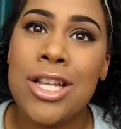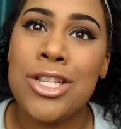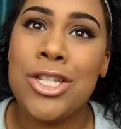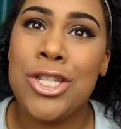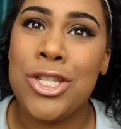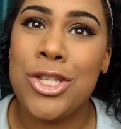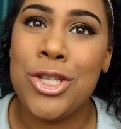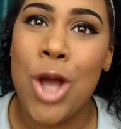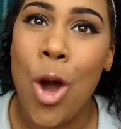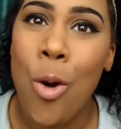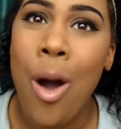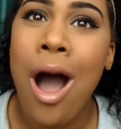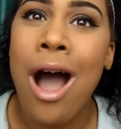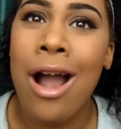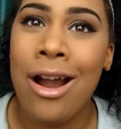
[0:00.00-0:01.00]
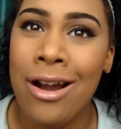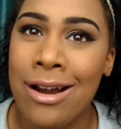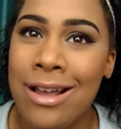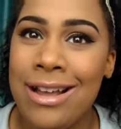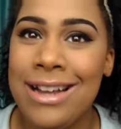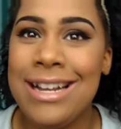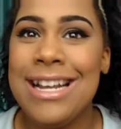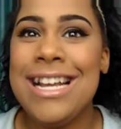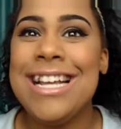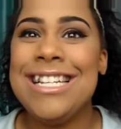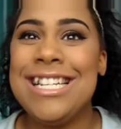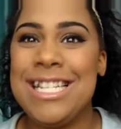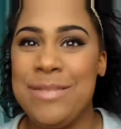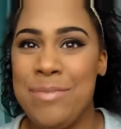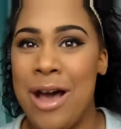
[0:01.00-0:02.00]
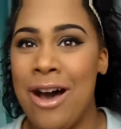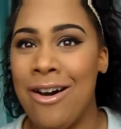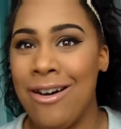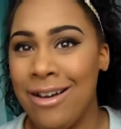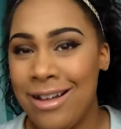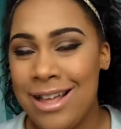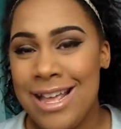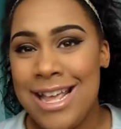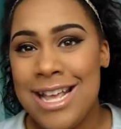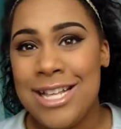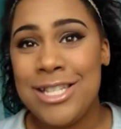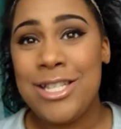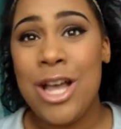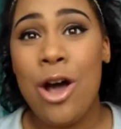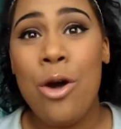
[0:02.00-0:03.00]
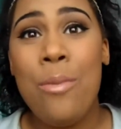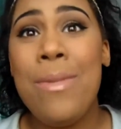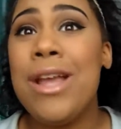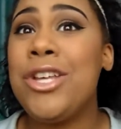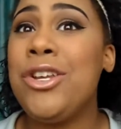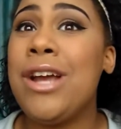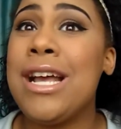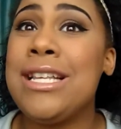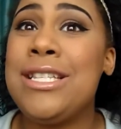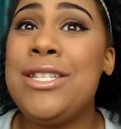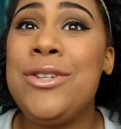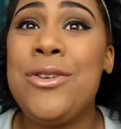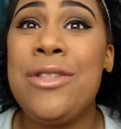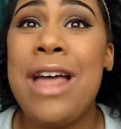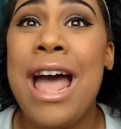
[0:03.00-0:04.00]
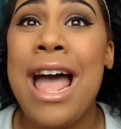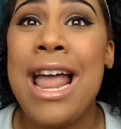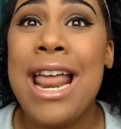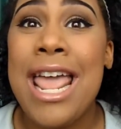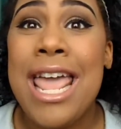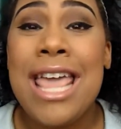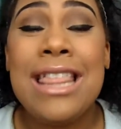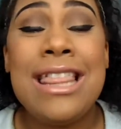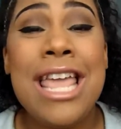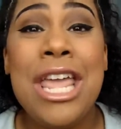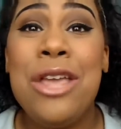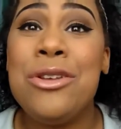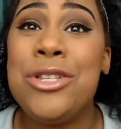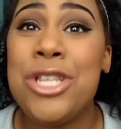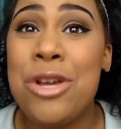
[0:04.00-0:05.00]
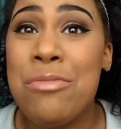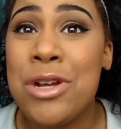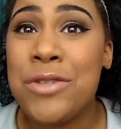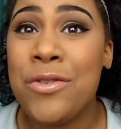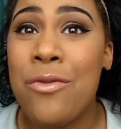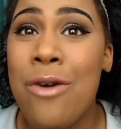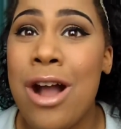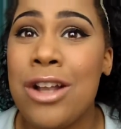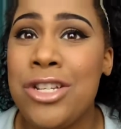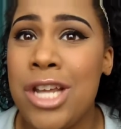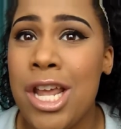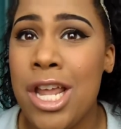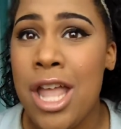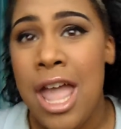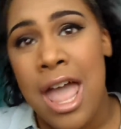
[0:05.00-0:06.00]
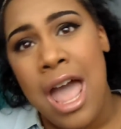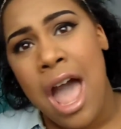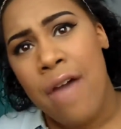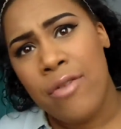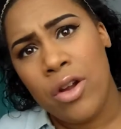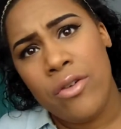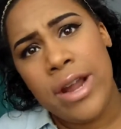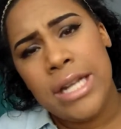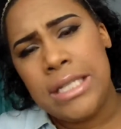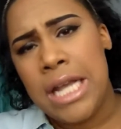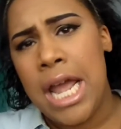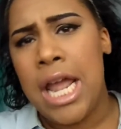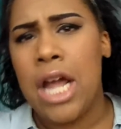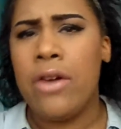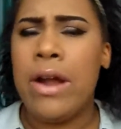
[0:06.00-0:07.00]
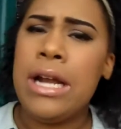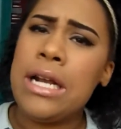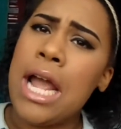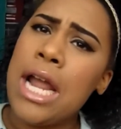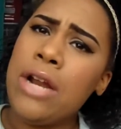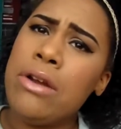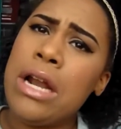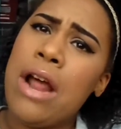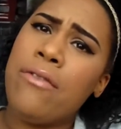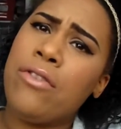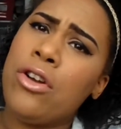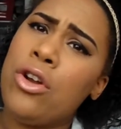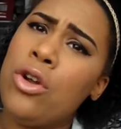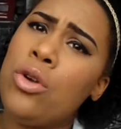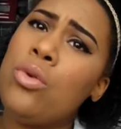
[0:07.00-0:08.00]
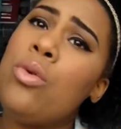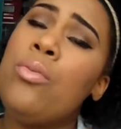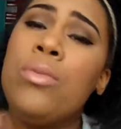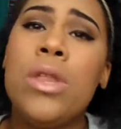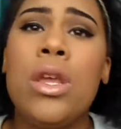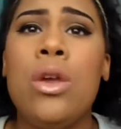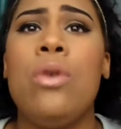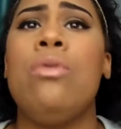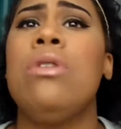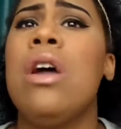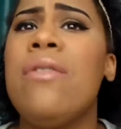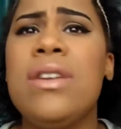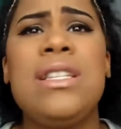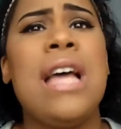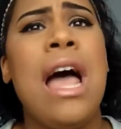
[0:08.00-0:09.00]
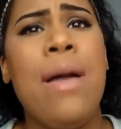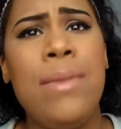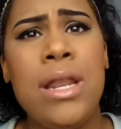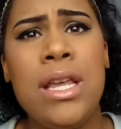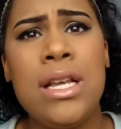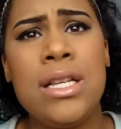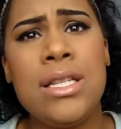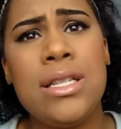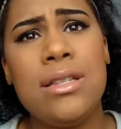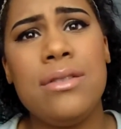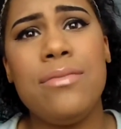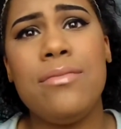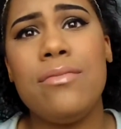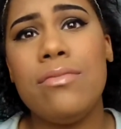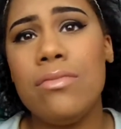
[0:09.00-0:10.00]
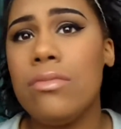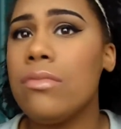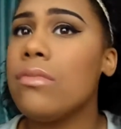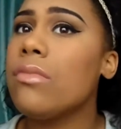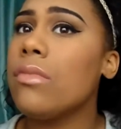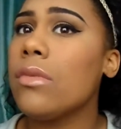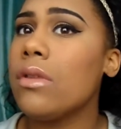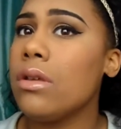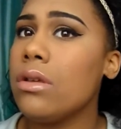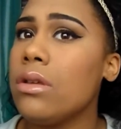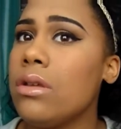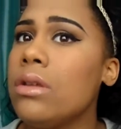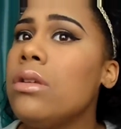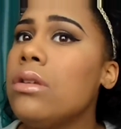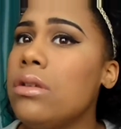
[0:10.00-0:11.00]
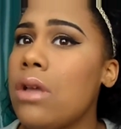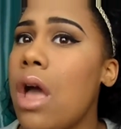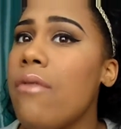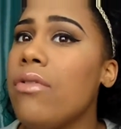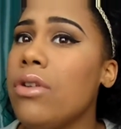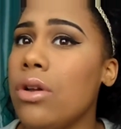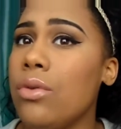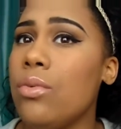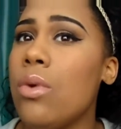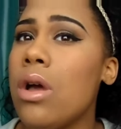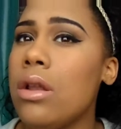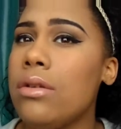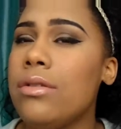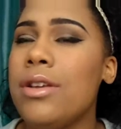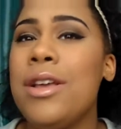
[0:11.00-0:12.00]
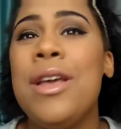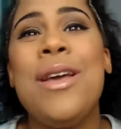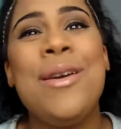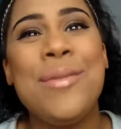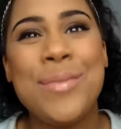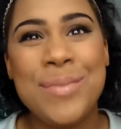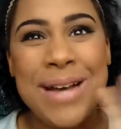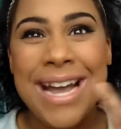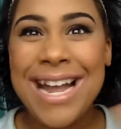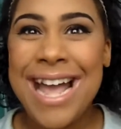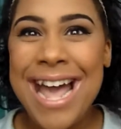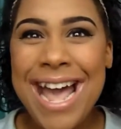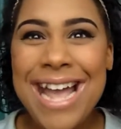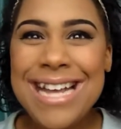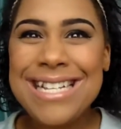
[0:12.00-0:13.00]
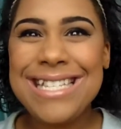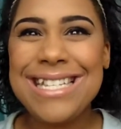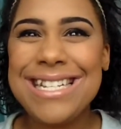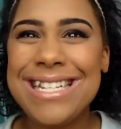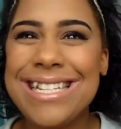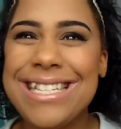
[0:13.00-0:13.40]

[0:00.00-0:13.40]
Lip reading: so hard to spell. So make sure you guys do that. Thank you so much for watching. Have a great day, a great night, great afternoon, whatever time it is. Have a good one. Bye guys.